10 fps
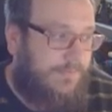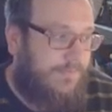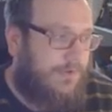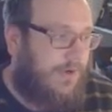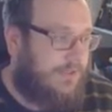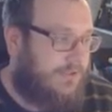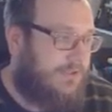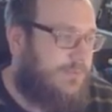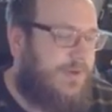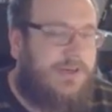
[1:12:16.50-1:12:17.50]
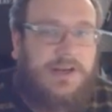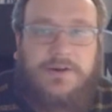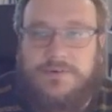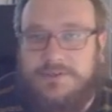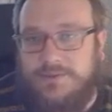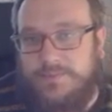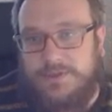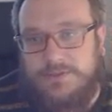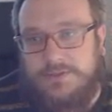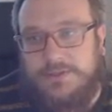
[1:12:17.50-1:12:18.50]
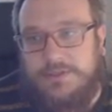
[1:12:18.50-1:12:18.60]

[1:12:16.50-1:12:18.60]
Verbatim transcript: No, it hasn't. It's been an hour and 10 minutes.